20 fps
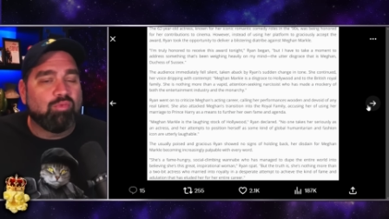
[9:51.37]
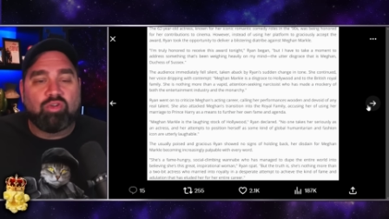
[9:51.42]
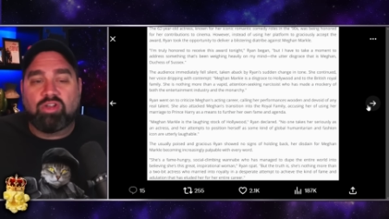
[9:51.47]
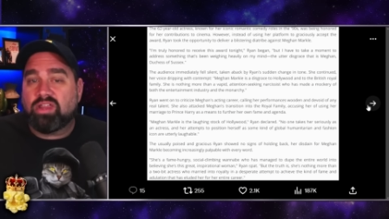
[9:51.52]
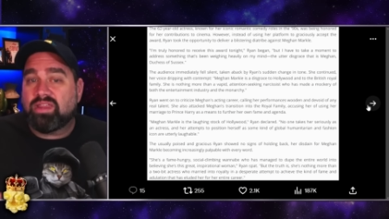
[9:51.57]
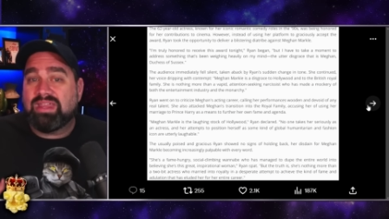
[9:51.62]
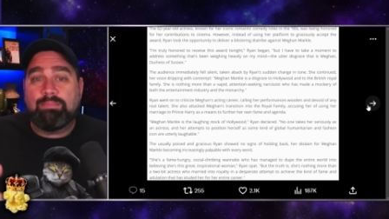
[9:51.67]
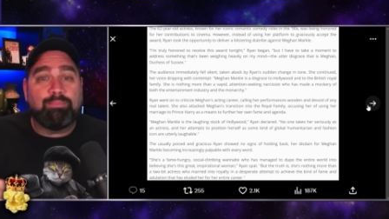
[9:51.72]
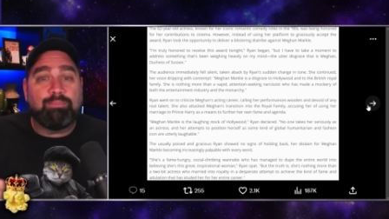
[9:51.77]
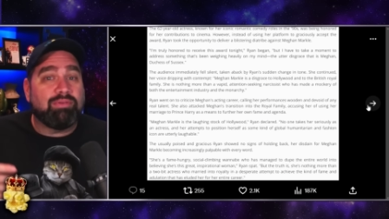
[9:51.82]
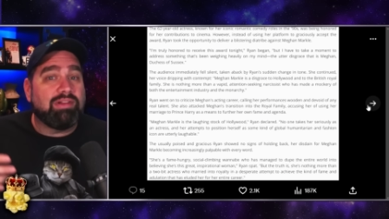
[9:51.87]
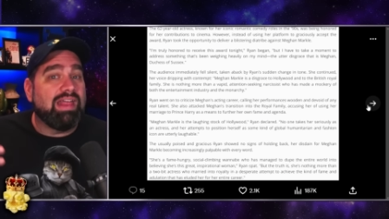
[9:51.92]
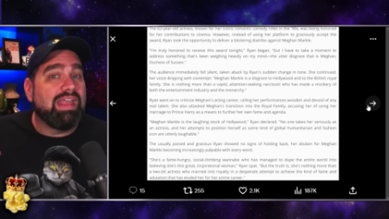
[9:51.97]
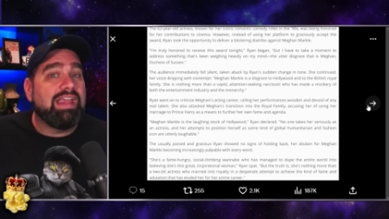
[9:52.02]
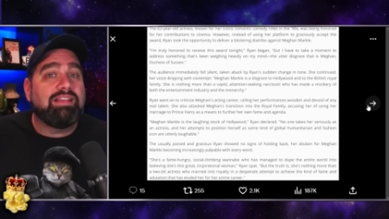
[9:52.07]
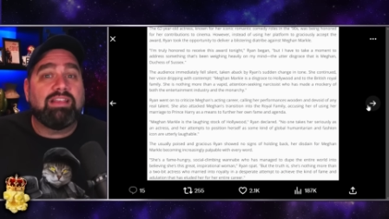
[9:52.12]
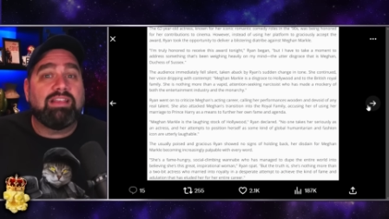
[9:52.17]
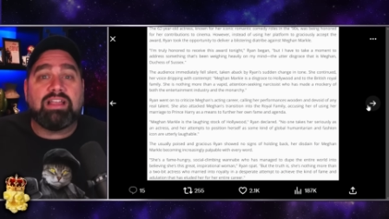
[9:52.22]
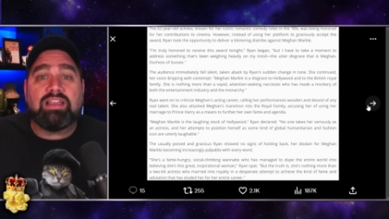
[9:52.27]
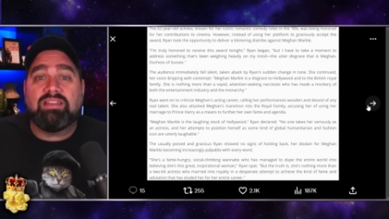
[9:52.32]
clip,
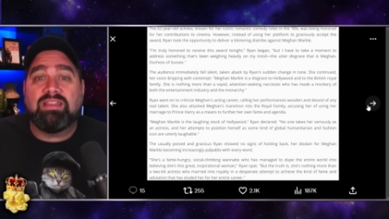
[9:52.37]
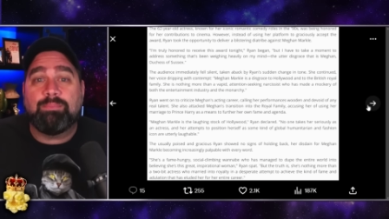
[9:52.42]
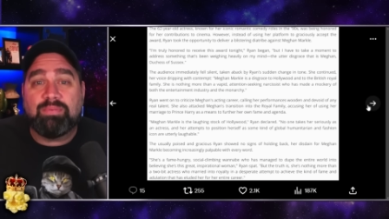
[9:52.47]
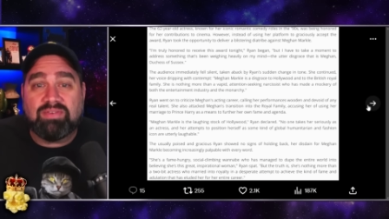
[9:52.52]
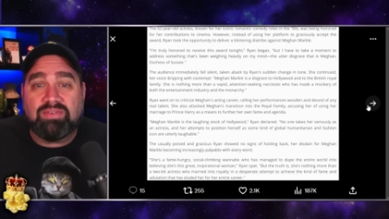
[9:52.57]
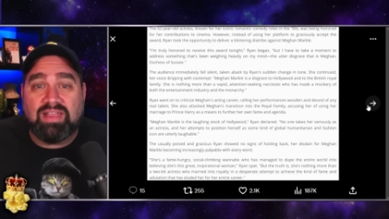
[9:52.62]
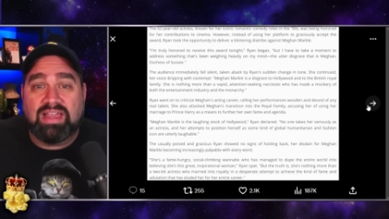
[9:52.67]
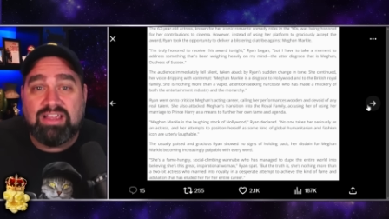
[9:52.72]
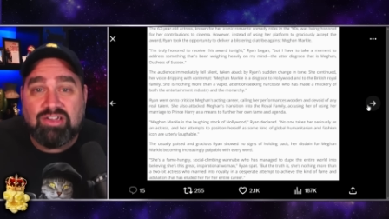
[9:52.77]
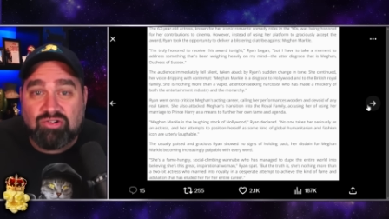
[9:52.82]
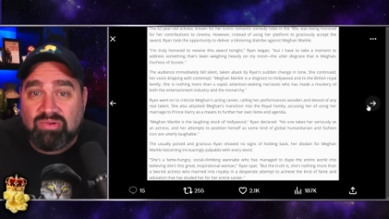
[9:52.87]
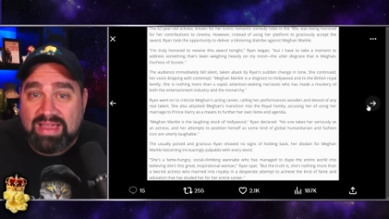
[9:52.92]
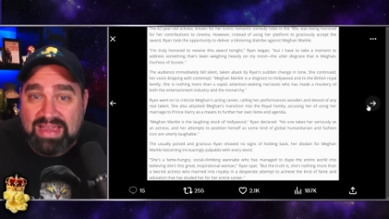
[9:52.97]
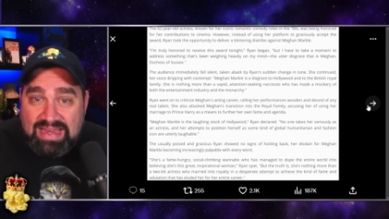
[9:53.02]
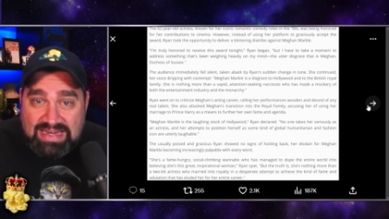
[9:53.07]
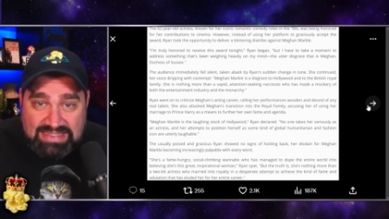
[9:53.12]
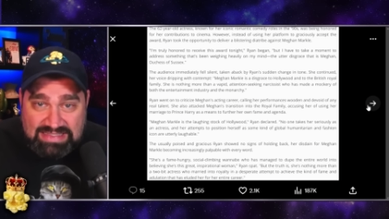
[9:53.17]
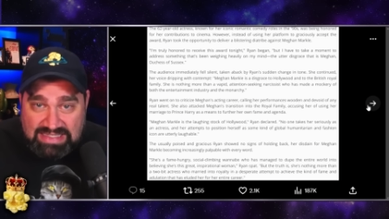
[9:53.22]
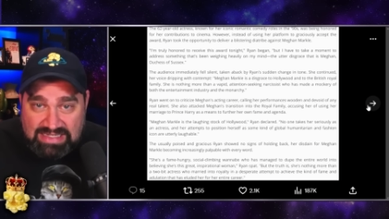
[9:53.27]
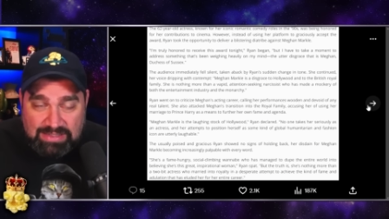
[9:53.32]
playing the clips like
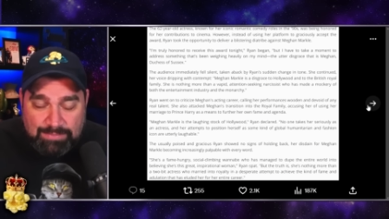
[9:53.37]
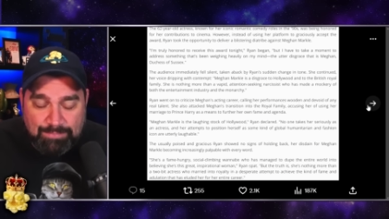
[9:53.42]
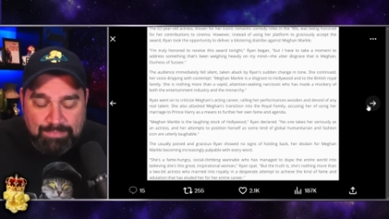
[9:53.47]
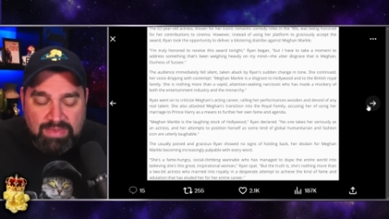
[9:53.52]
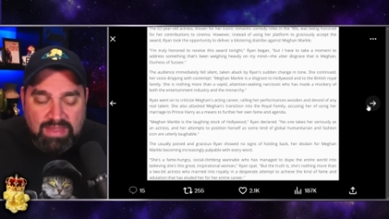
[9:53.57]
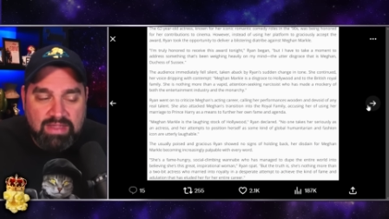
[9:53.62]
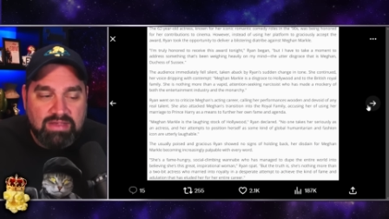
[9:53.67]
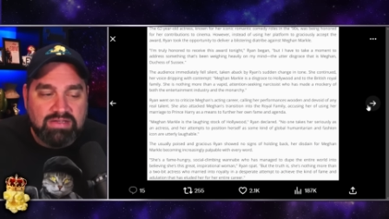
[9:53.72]
crazy.